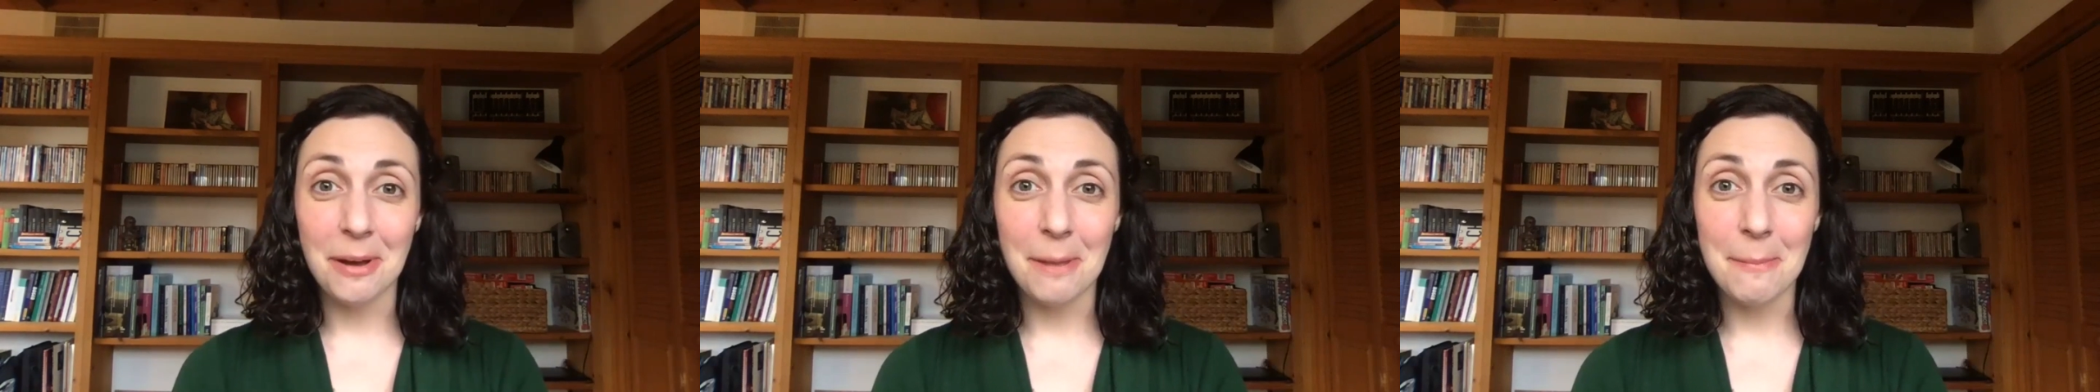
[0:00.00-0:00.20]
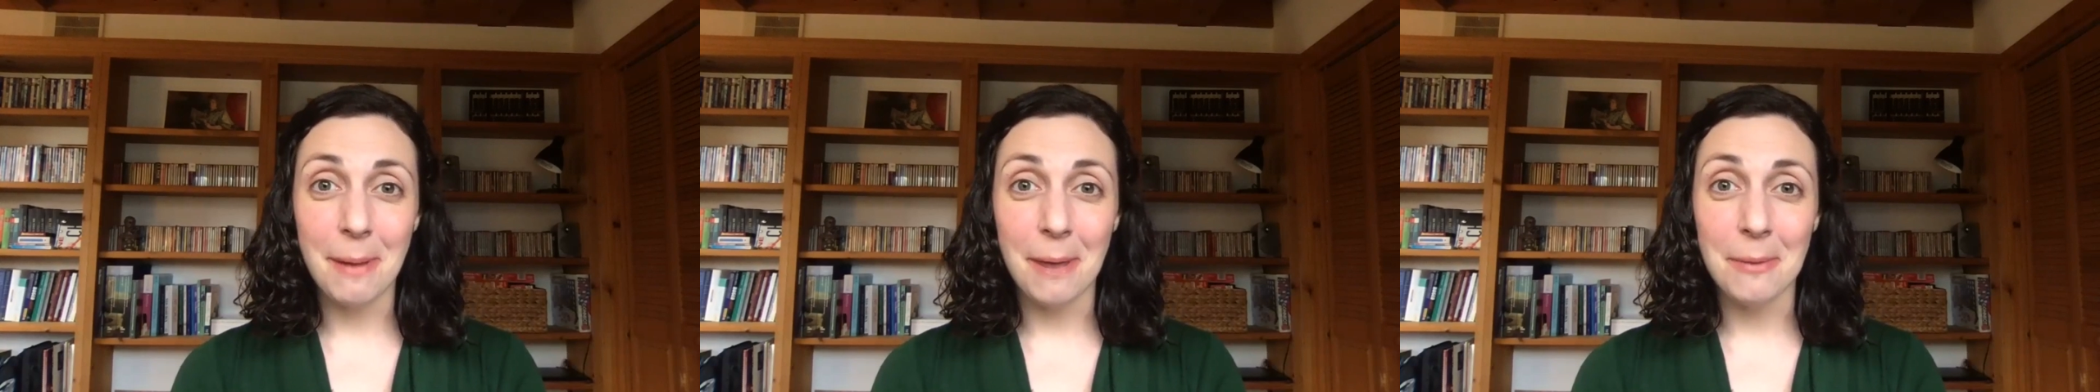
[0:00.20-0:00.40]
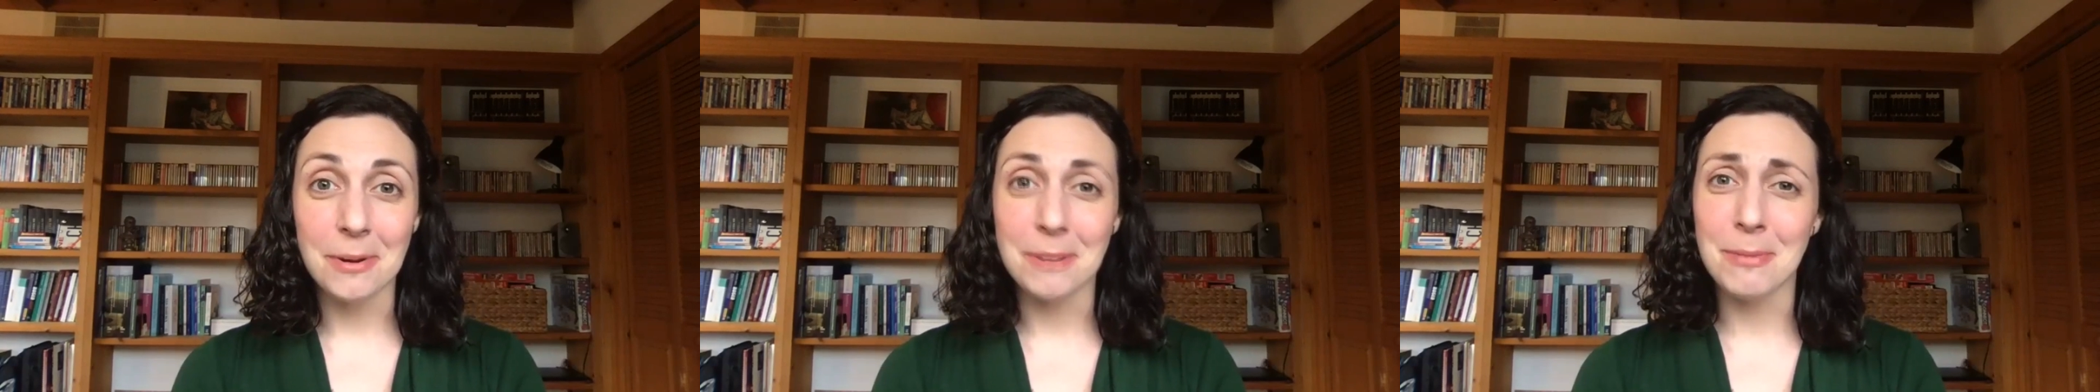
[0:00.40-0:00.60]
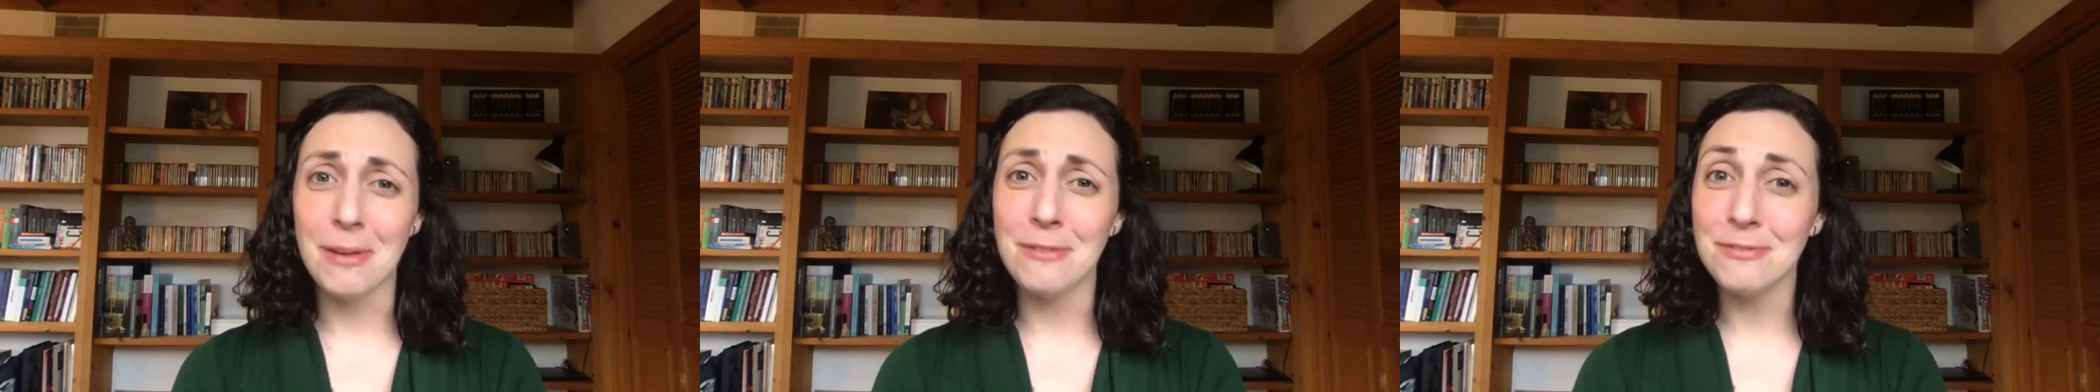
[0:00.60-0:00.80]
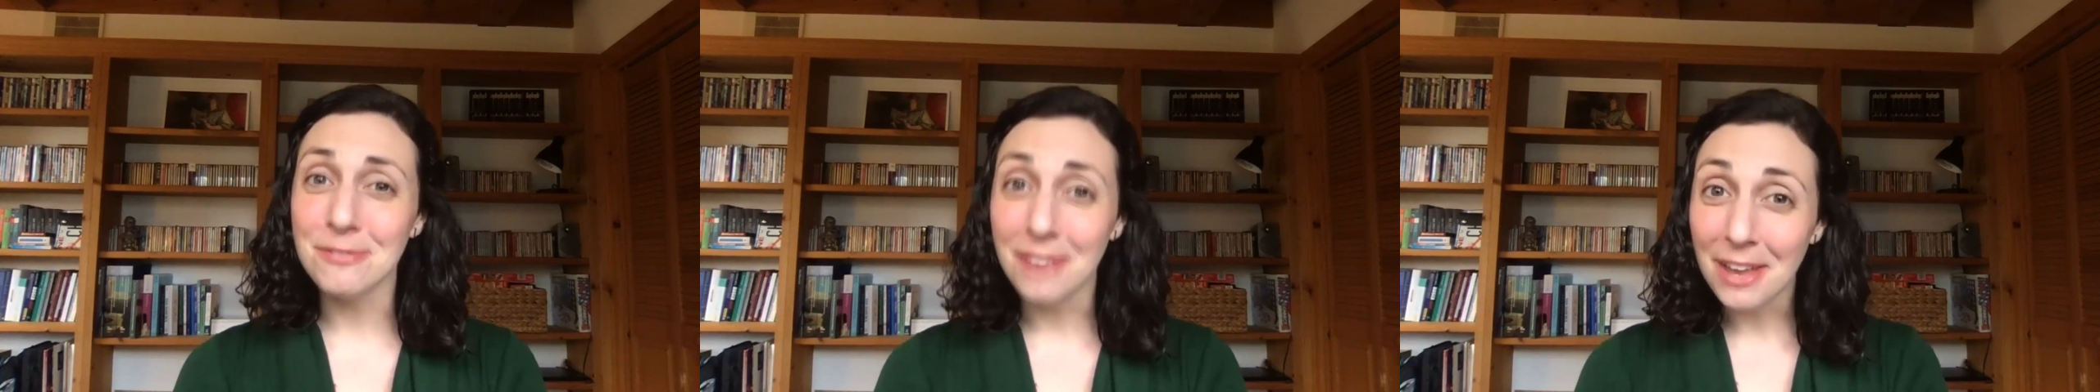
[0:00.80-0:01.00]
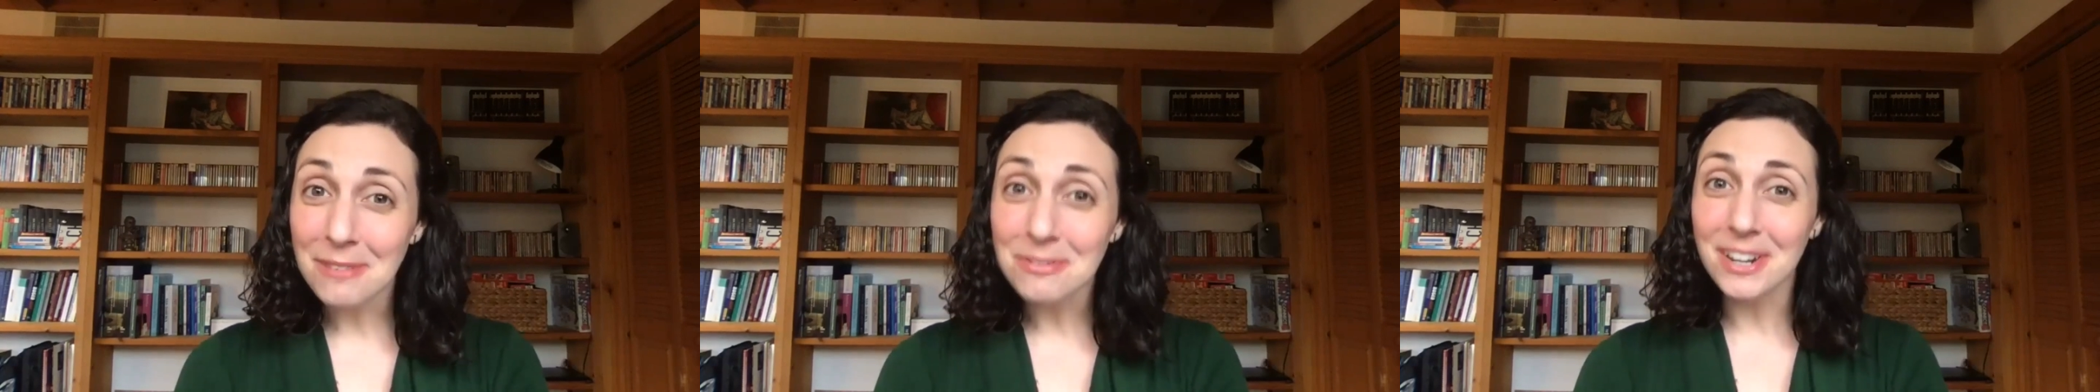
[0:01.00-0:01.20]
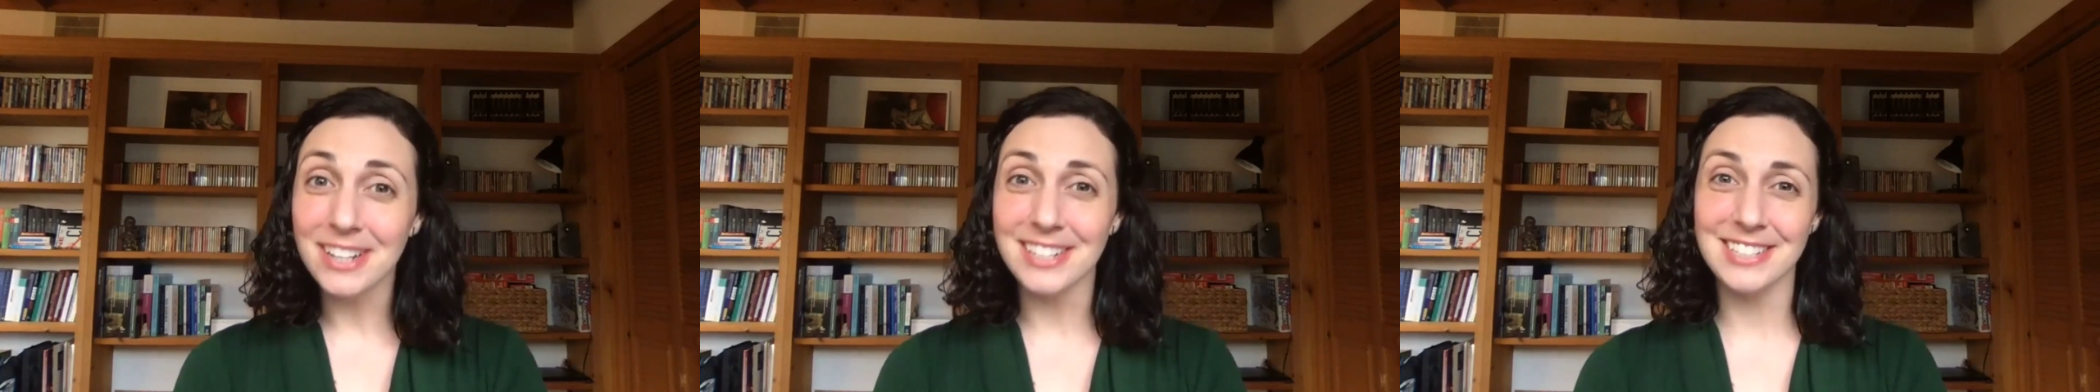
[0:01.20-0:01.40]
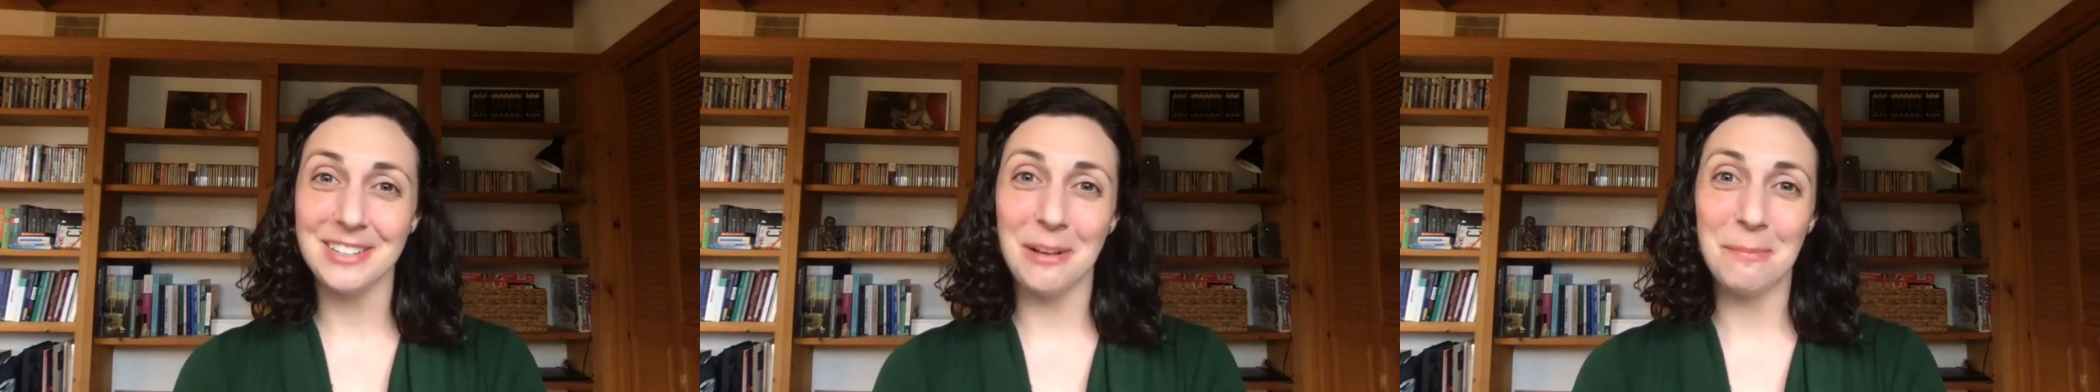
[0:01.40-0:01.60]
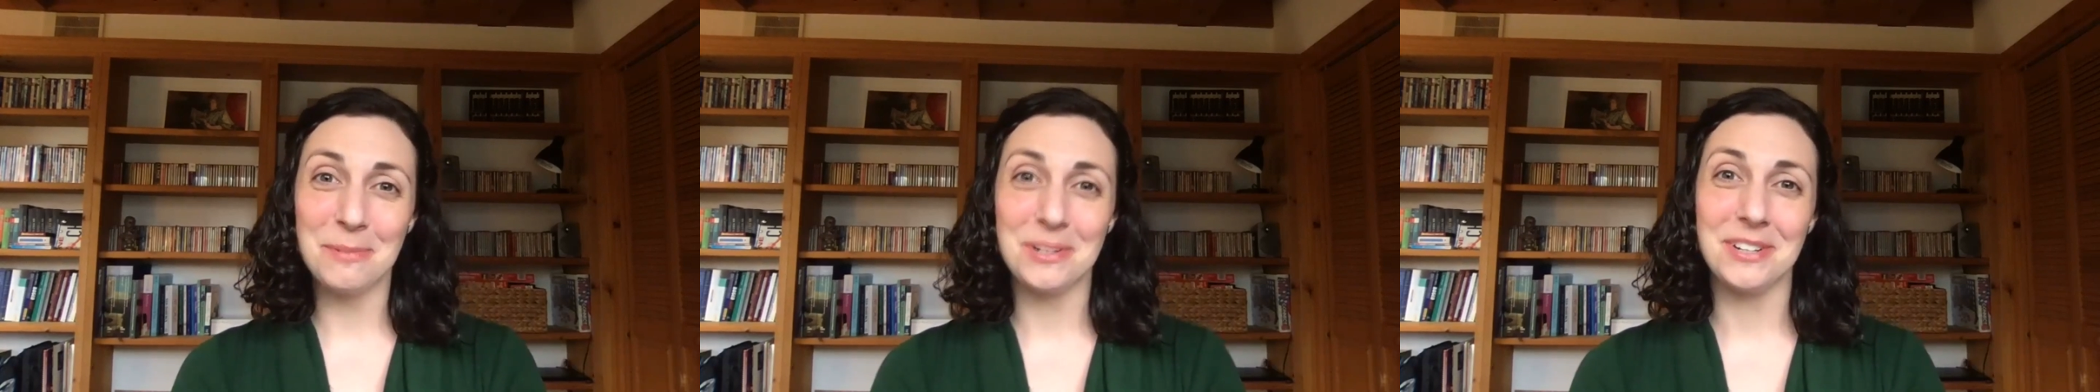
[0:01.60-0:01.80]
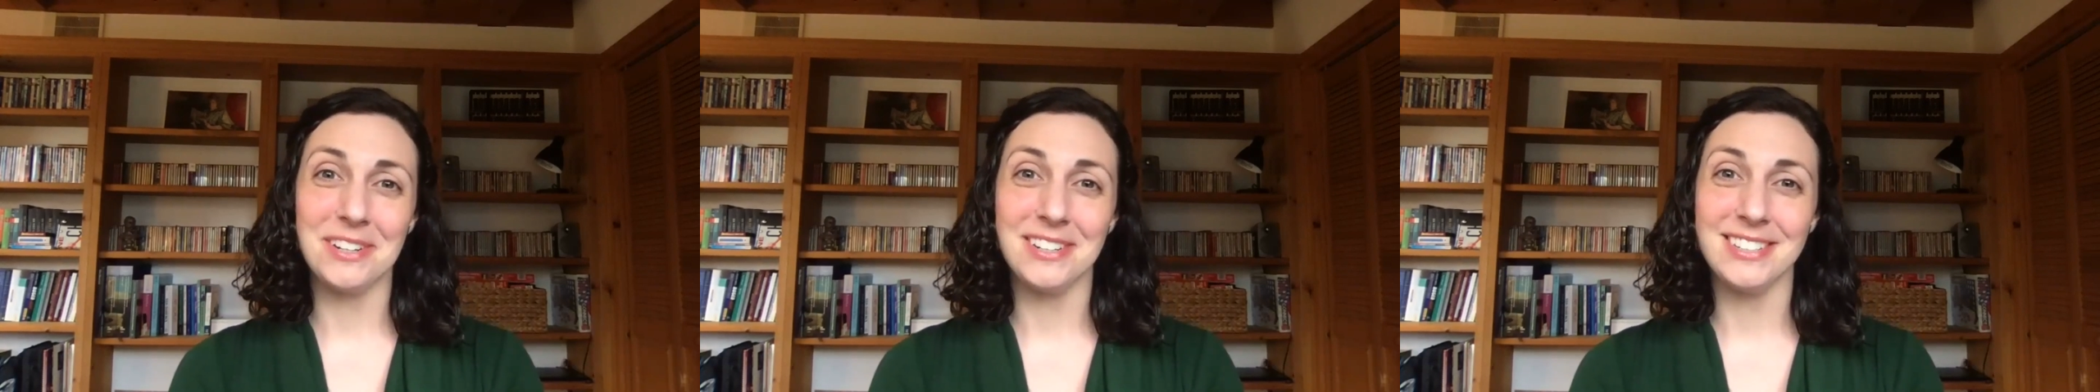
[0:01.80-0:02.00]
about one of my favorite
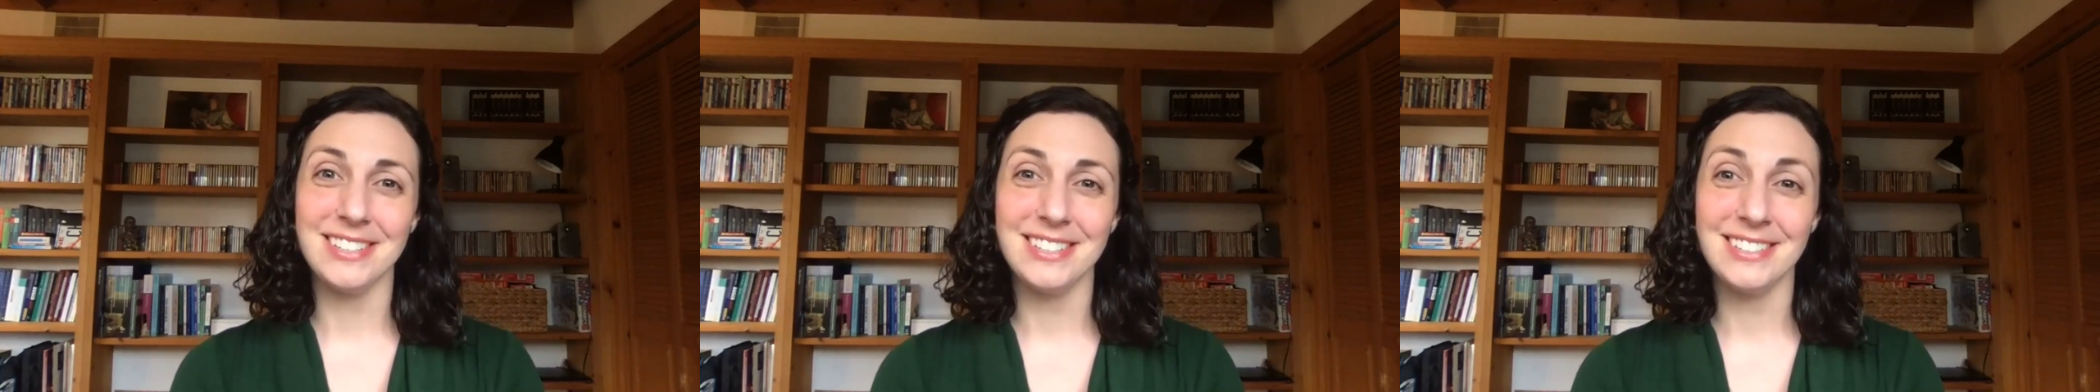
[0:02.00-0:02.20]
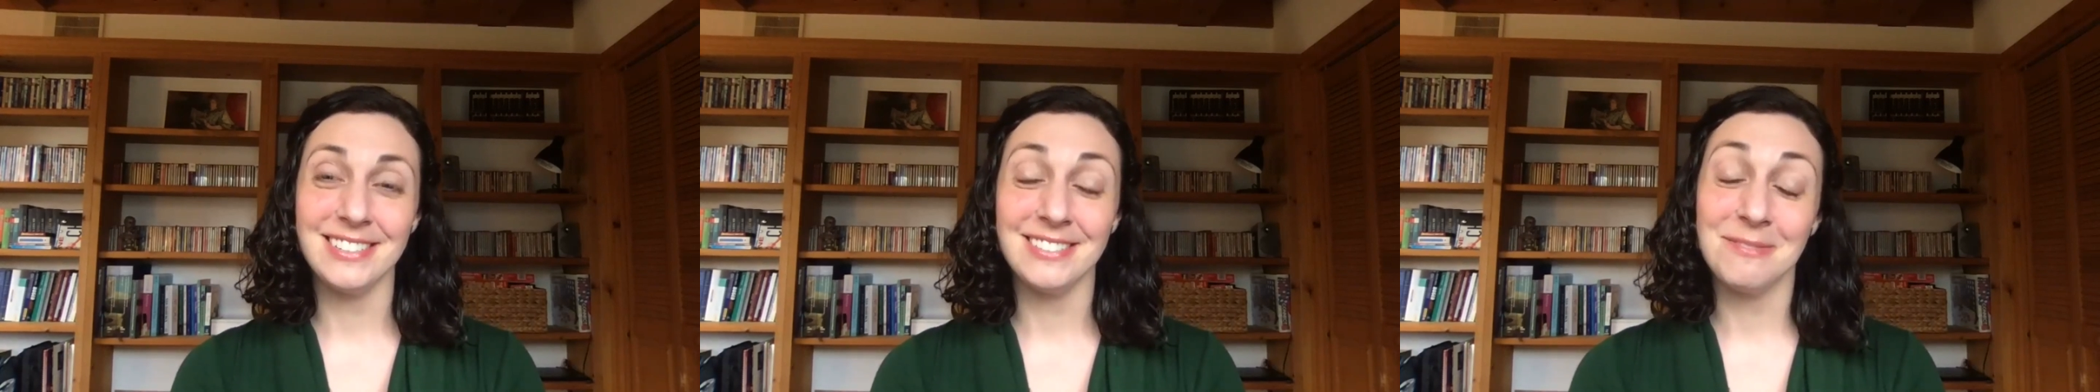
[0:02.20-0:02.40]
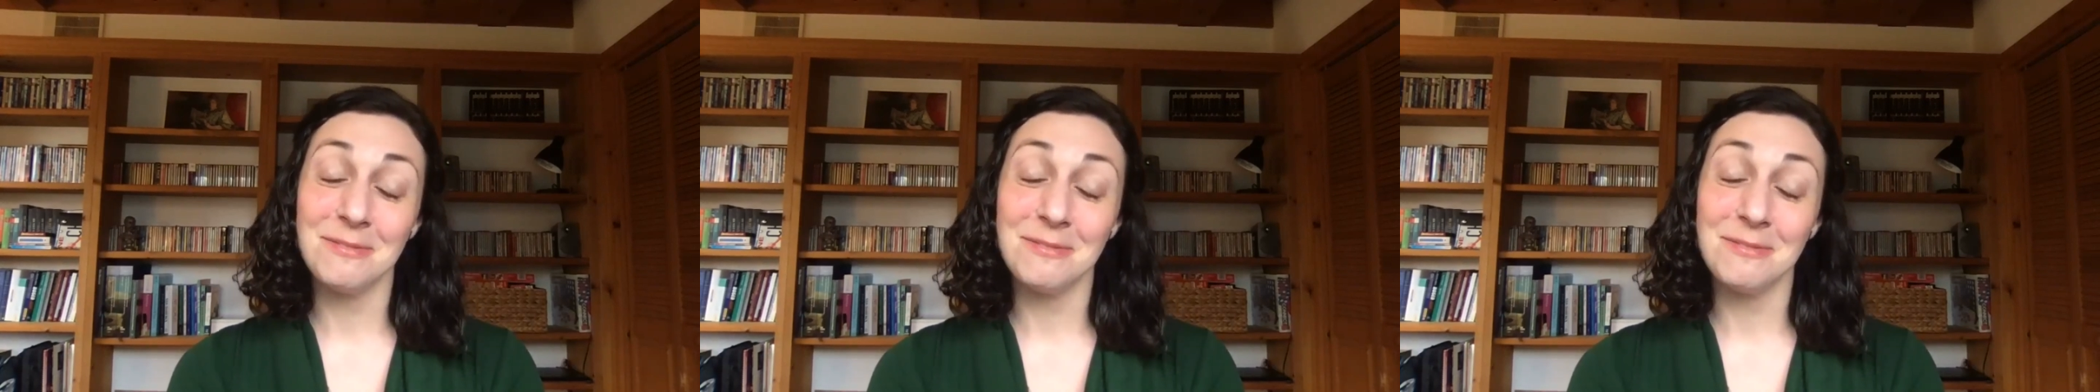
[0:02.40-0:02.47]
sculptures,